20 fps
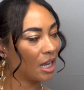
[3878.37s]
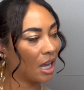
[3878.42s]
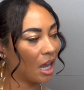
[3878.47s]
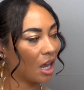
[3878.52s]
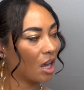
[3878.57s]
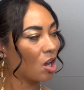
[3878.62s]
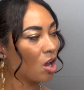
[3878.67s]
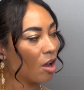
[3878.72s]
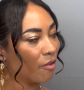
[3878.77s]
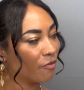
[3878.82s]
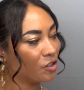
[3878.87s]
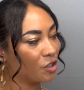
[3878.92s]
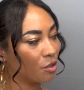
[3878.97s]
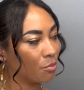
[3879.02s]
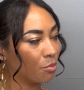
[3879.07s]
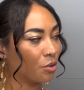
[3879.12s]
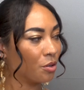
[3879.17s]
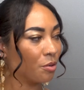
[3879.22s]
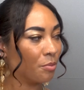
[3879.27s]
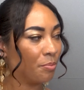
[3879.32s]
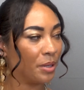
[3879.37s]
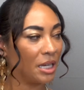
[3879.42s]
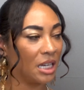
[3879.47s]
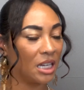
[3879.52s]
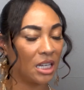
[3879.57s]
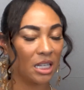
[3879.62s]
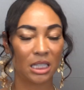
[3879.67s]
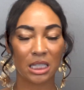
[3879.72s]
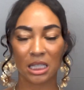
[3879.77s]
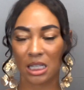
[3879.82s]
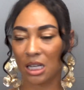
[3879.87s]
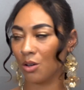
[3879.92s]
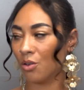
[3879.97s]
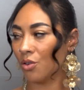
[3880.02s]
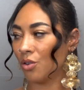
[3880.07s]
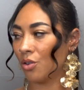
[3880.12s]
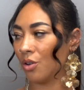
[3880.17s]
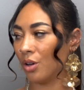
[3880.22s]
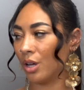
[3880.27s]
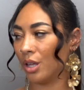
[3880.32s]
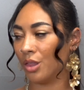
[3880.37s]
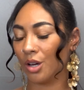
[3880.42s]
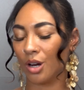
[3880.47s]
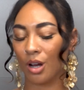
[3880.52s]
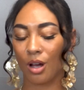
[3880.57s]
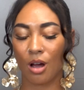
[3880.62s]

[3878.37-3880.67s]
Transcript: get comfortable being single and they're